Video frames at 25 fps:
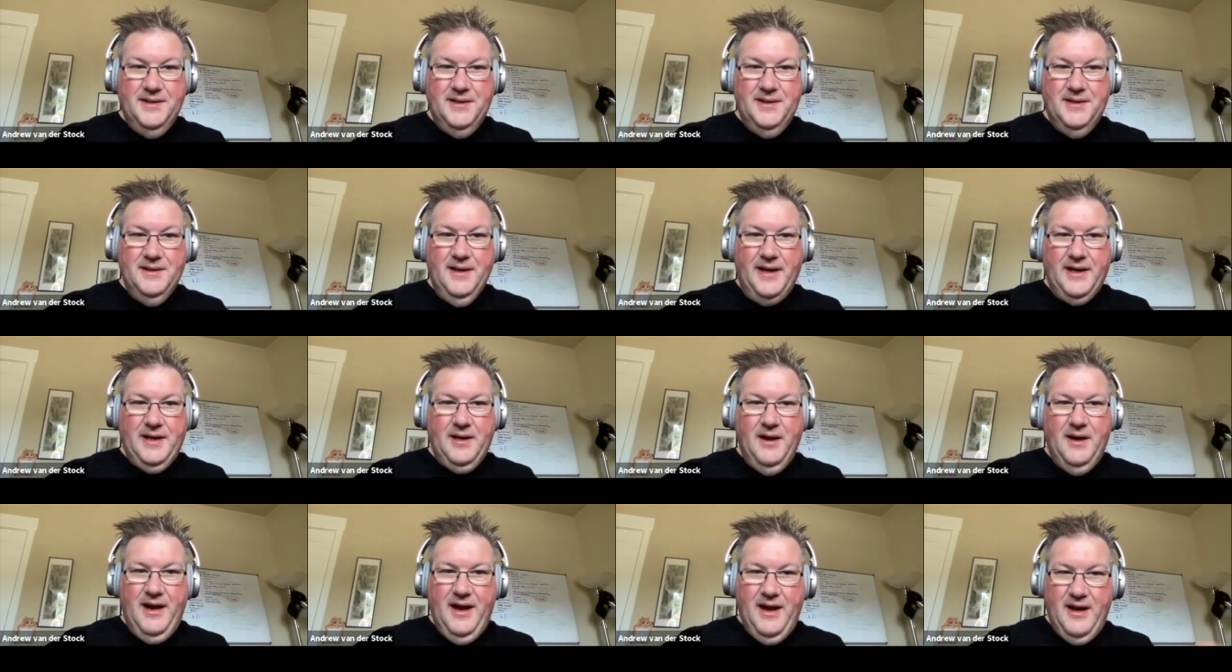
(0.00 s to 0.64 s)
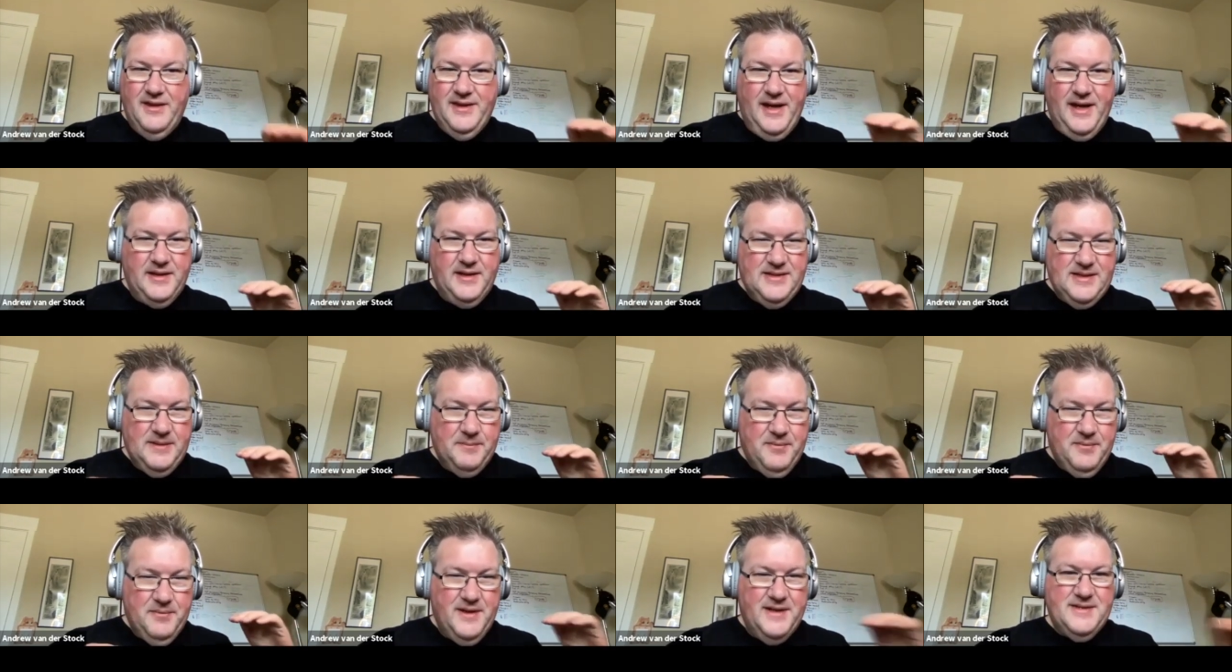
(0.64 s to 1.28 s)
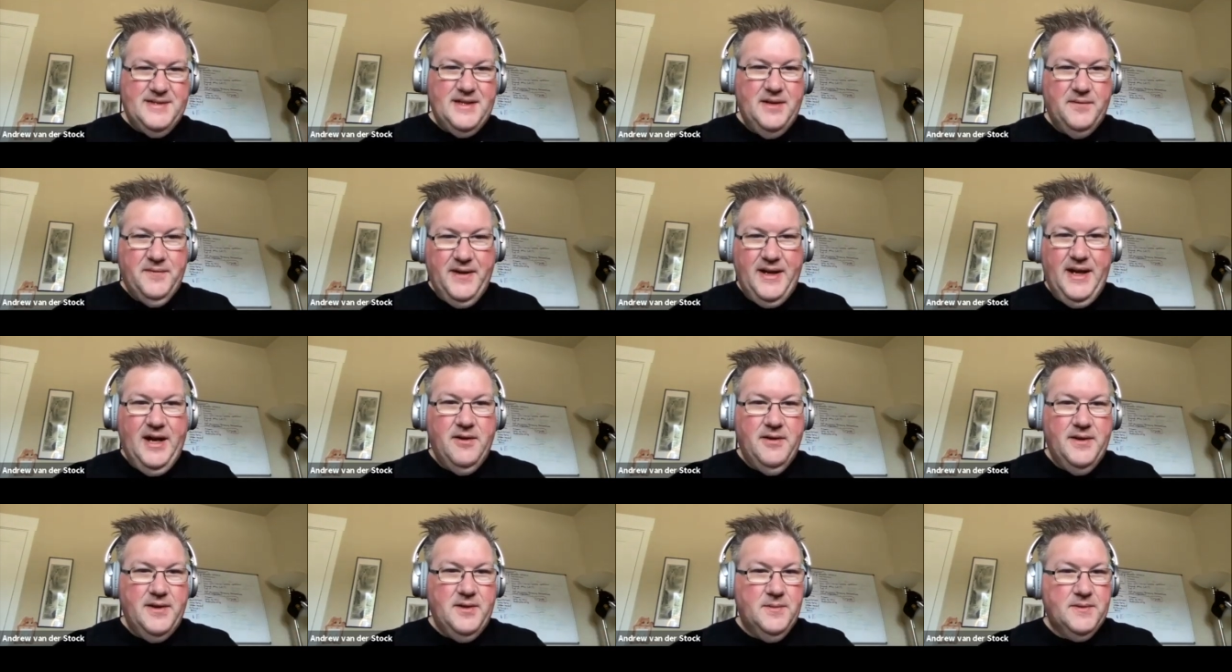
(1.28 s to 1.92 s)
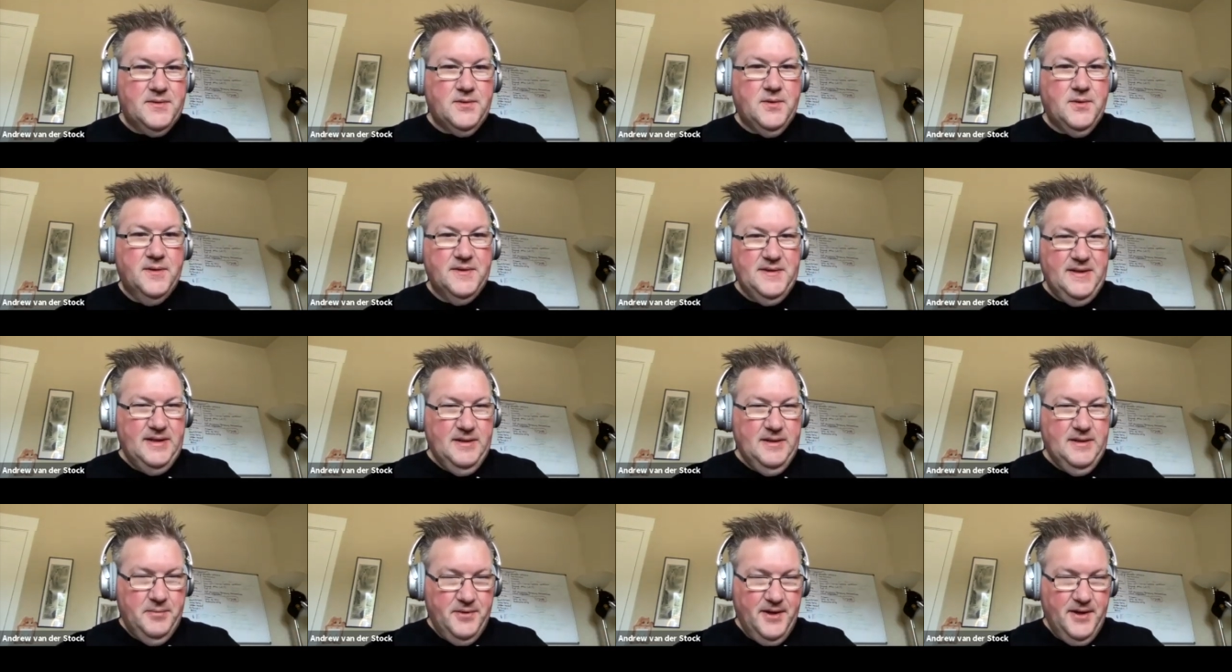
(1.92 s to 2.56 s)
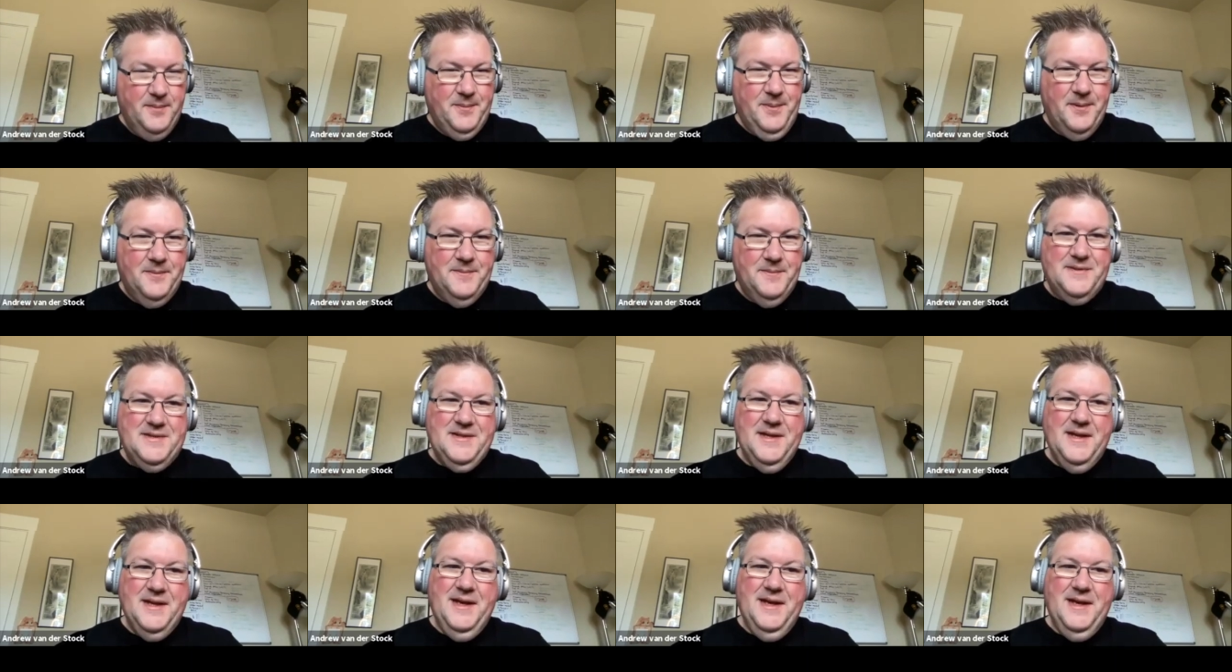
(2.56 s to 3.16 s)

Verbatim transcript: Like they suppressed every error that was causing them problems.